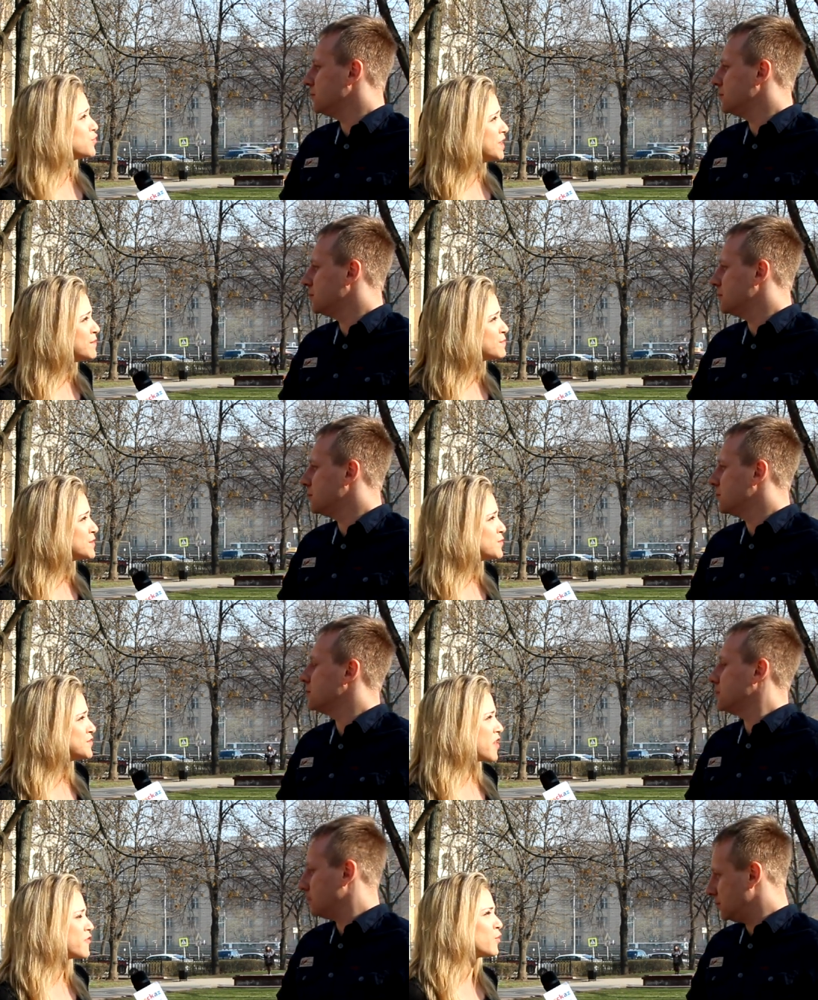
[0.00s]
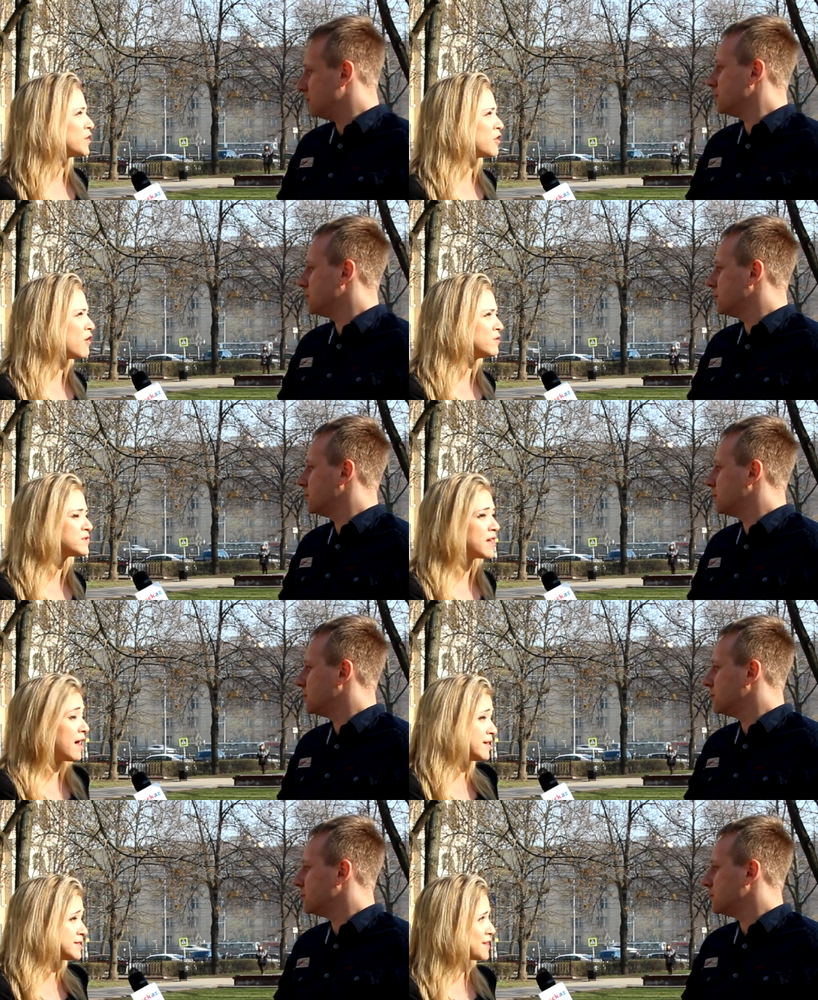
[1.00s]
Speaker 1: Dreams, which everyone knows,
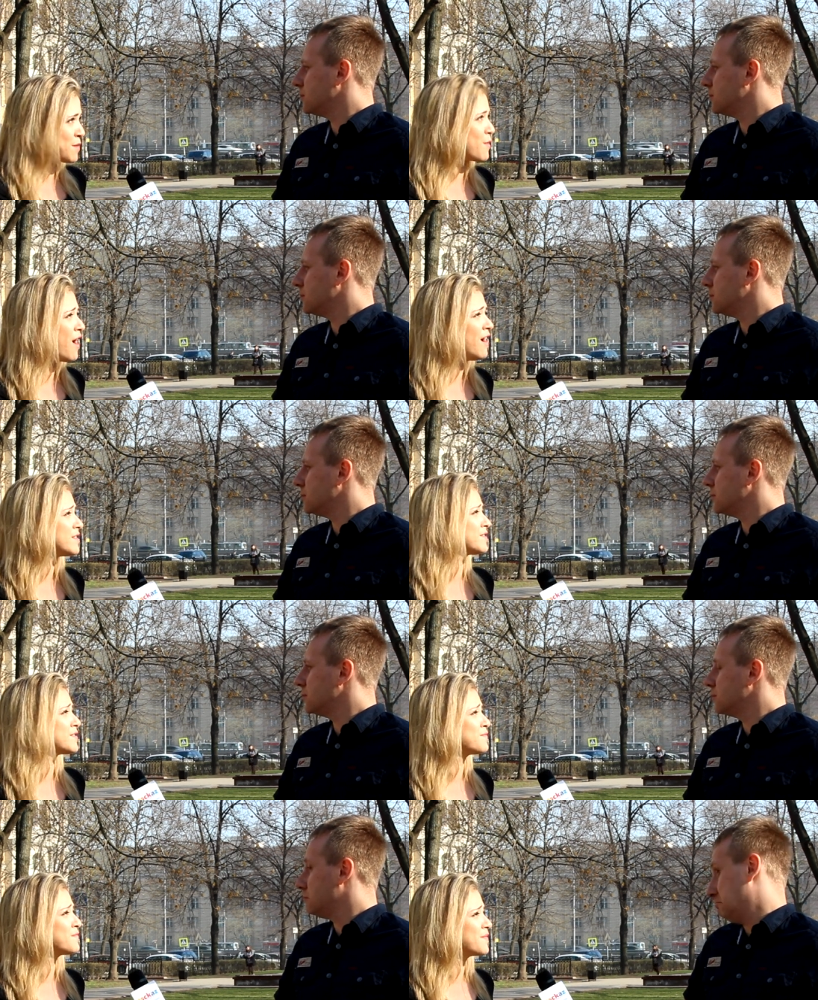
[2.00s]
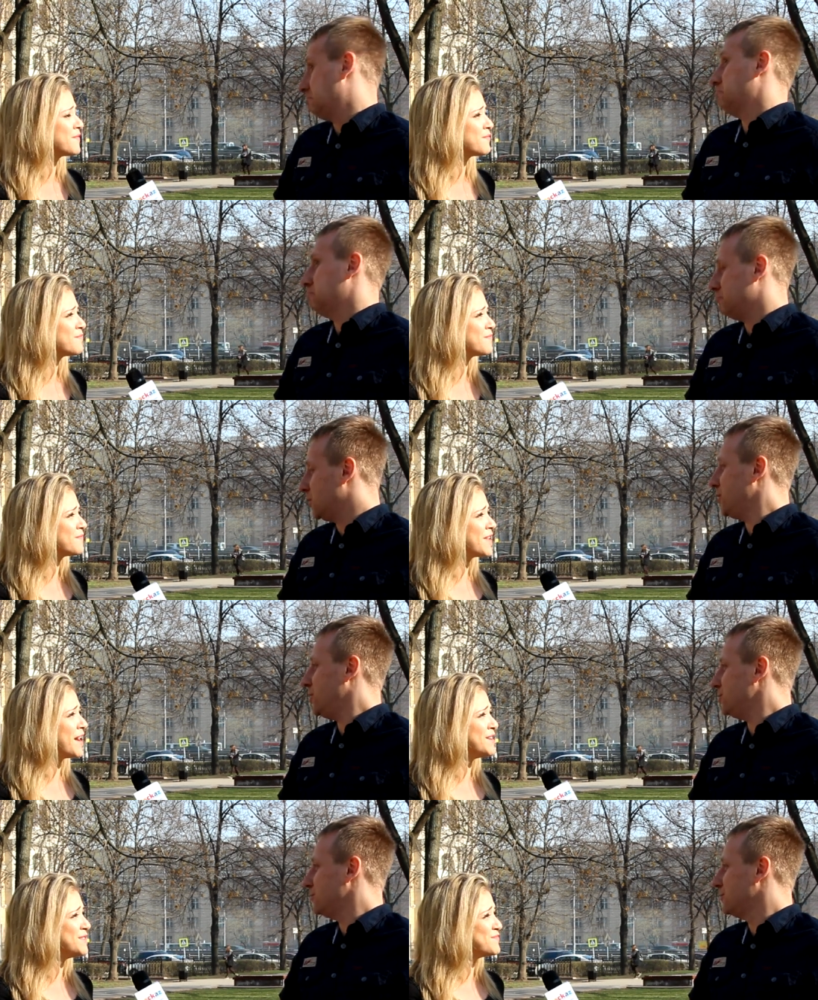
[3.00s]
and Same Heart. Right.
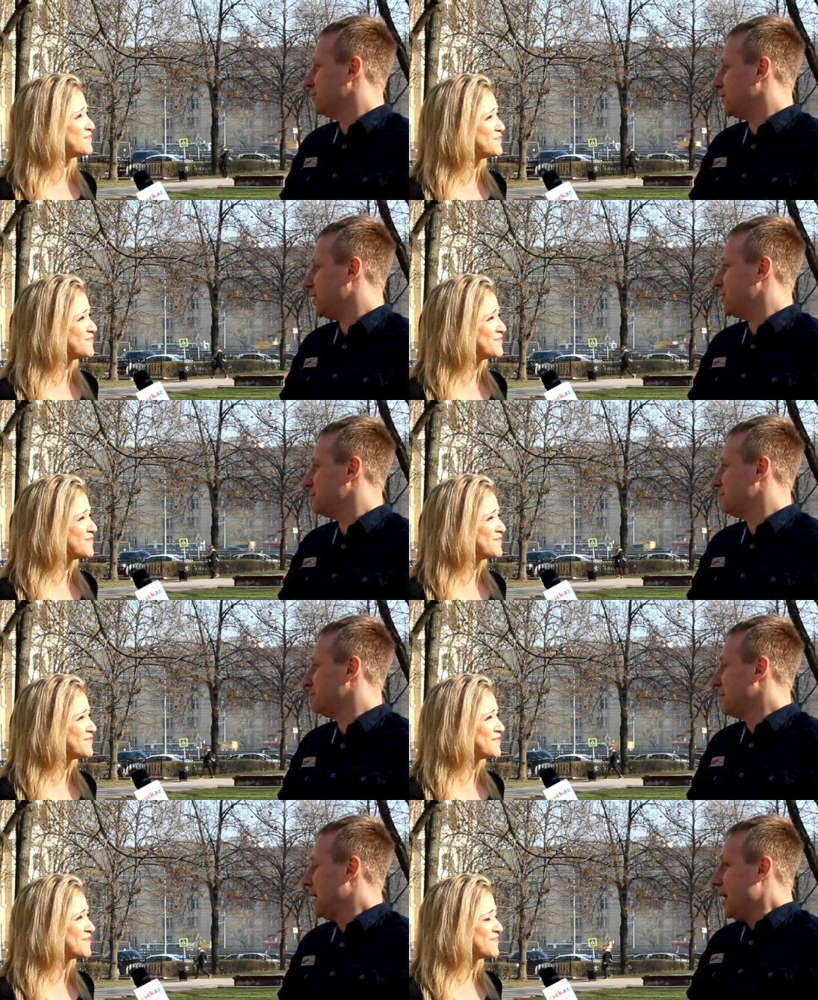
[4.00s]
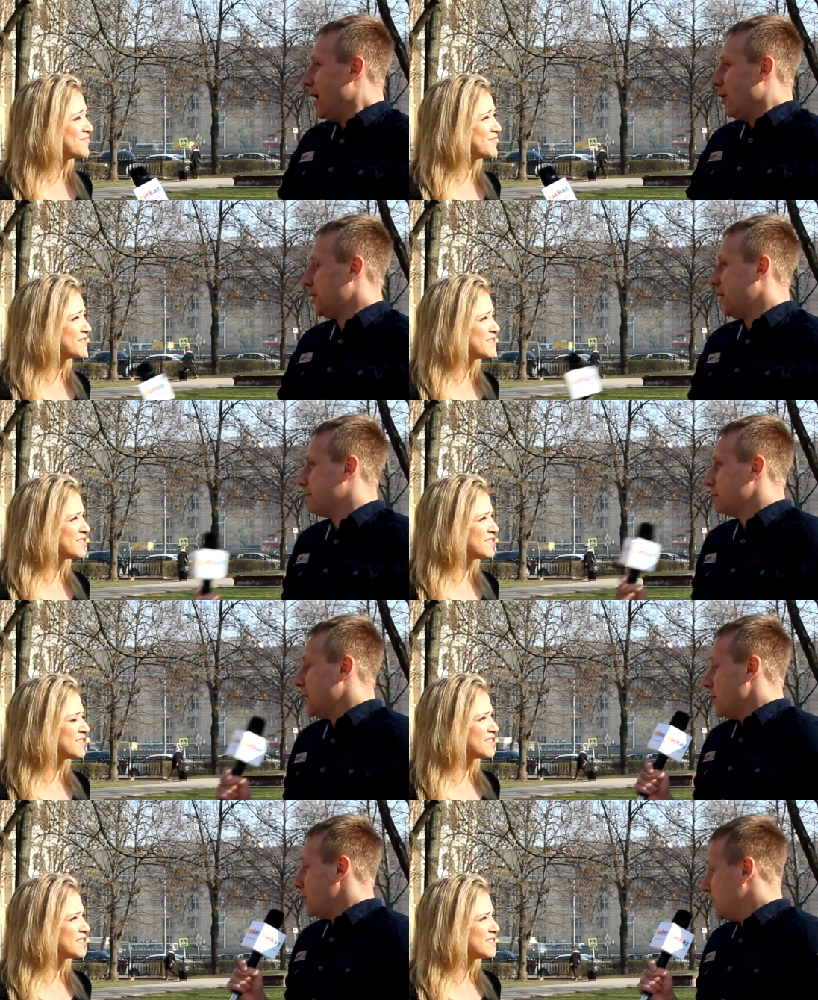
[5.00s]
Yeah. Okay,
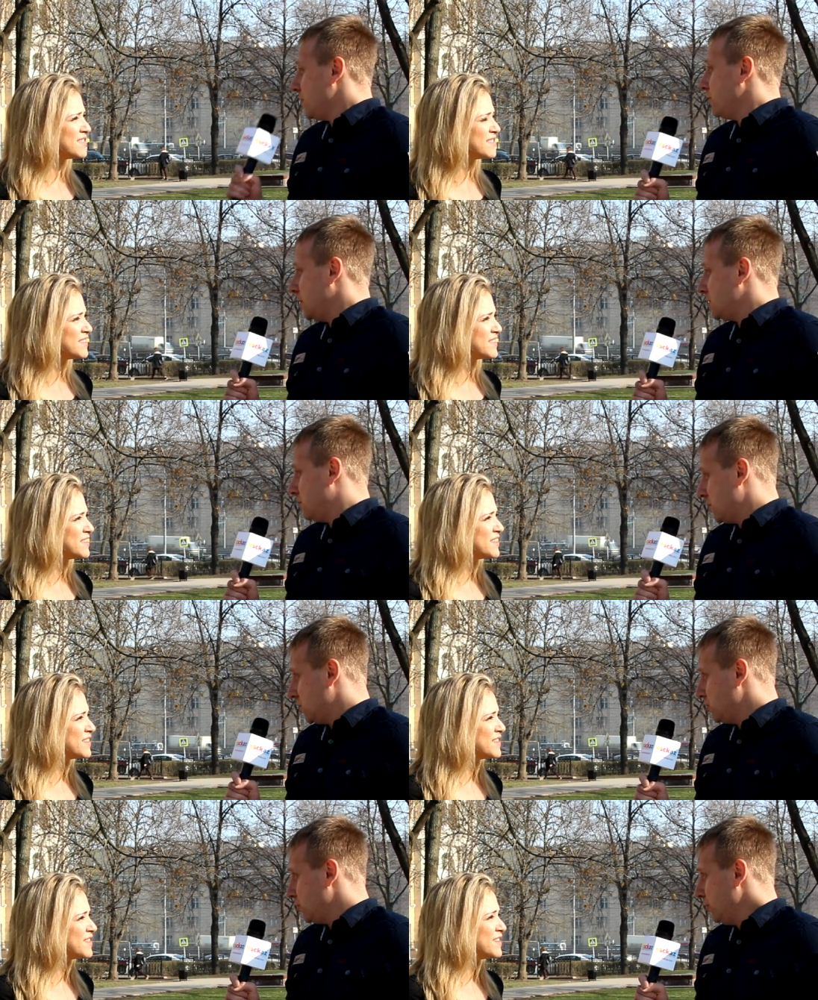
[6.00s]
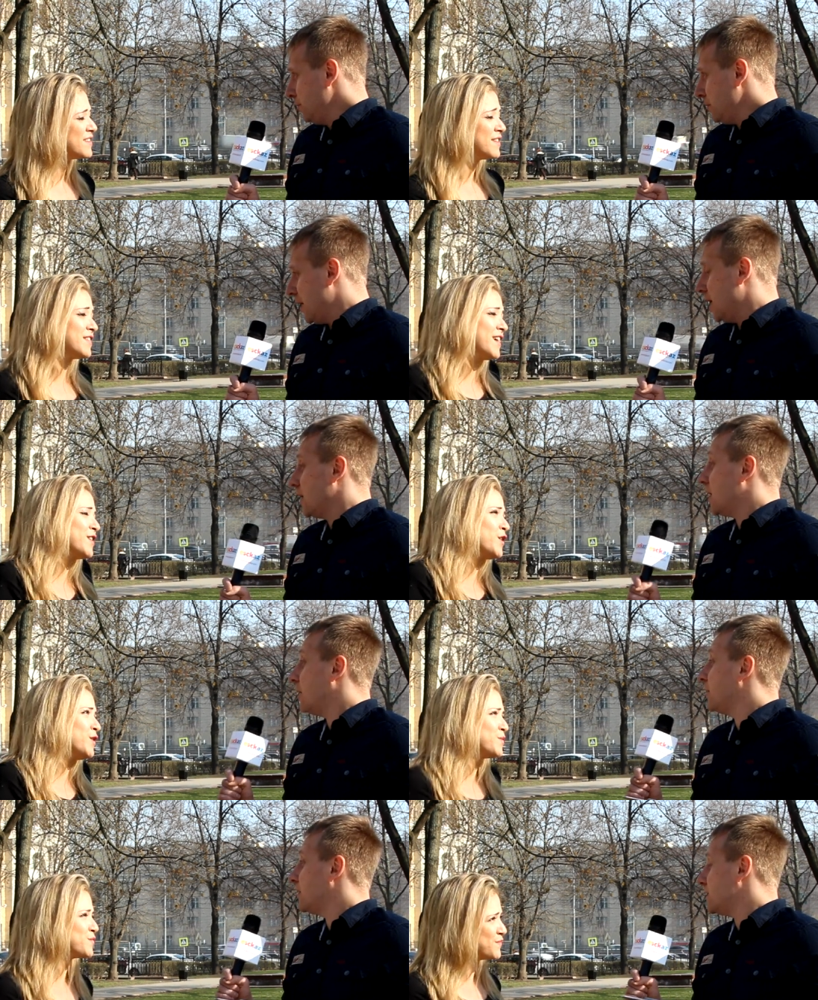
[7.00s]
Speaker 2: thank you very much for interview. Uh,
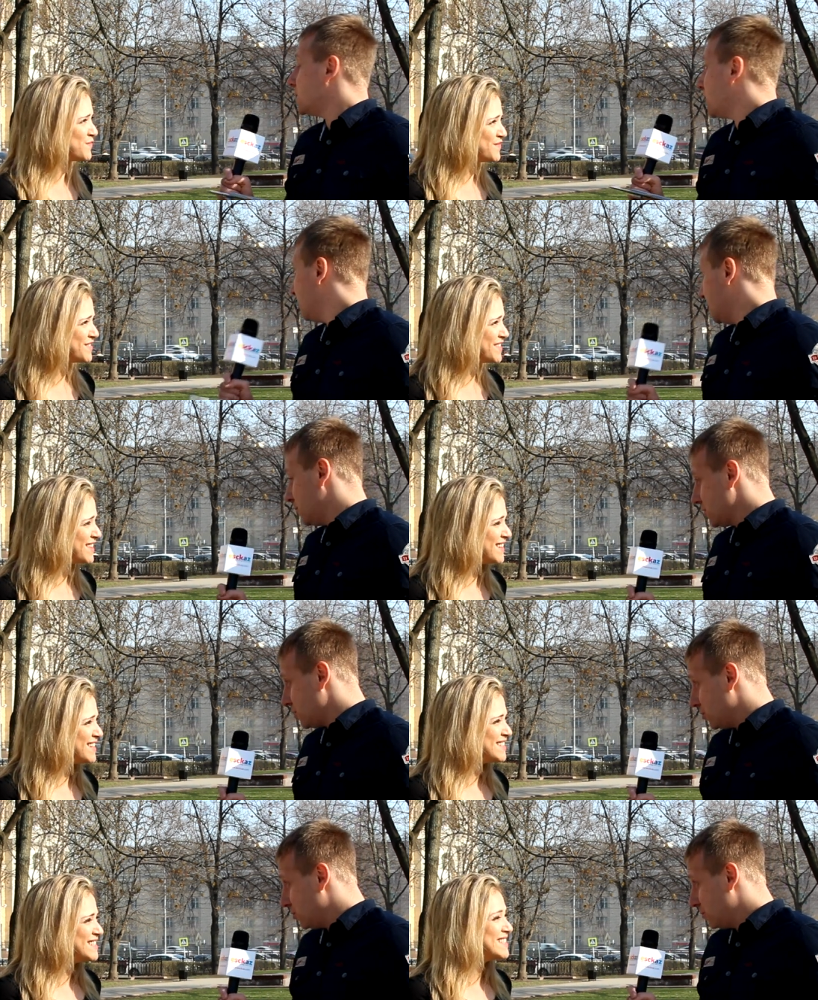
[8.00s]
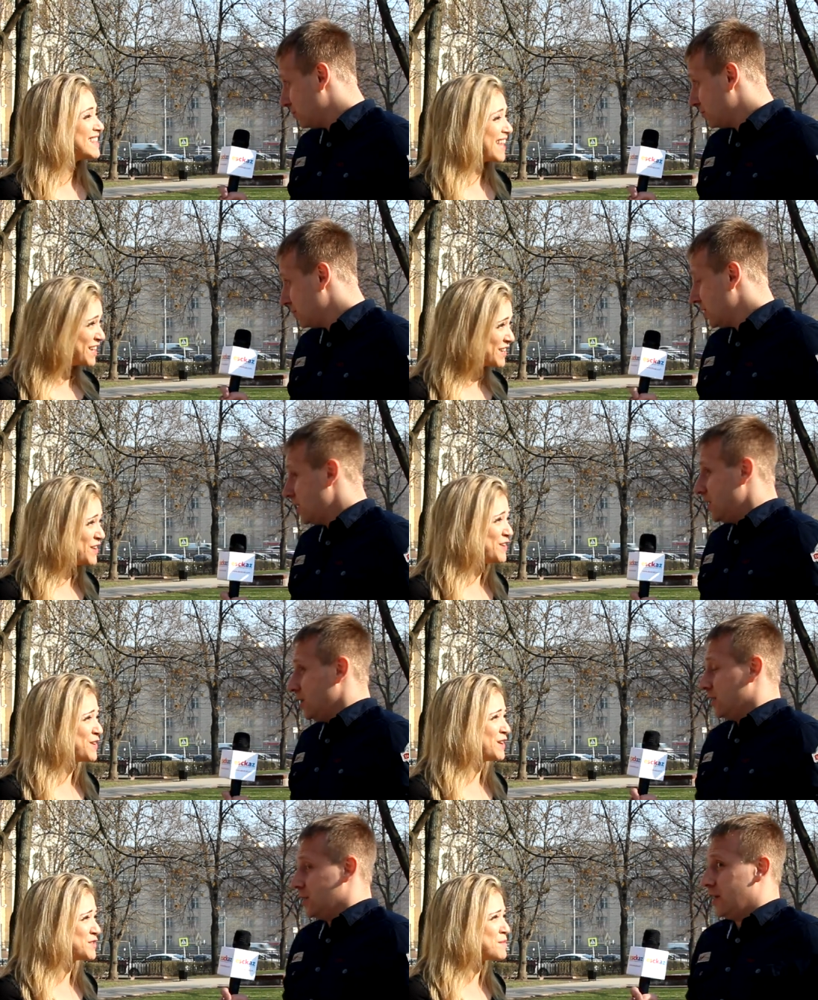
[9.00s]
have a nice time in Moscow. Thank you.
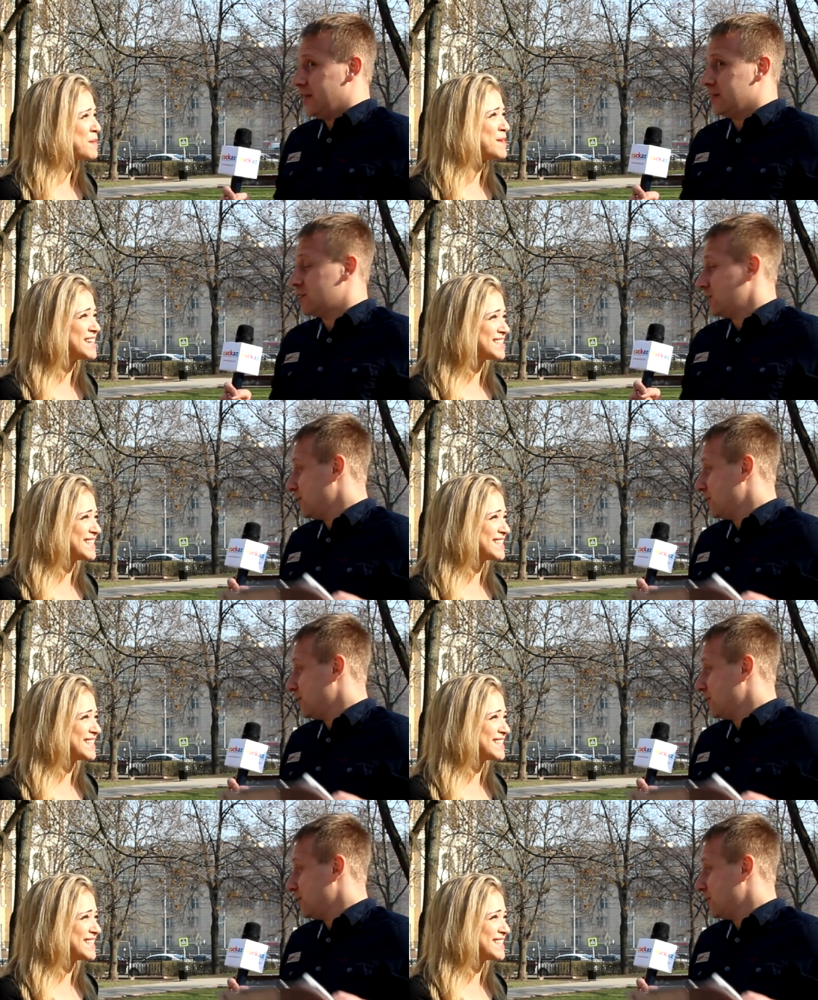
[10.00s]
Uh, and